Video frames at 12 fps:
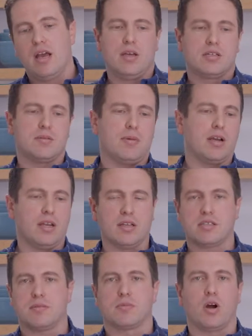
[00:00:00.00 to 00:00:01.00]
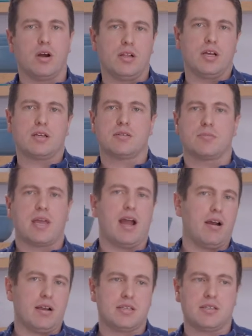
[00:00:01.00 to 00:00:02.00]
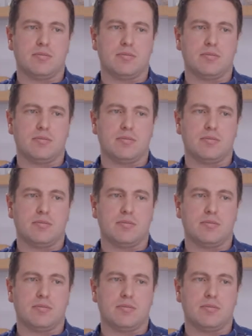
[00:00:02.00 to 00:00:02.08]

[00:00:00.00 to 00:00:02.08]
some onions, some garlic, some carrots,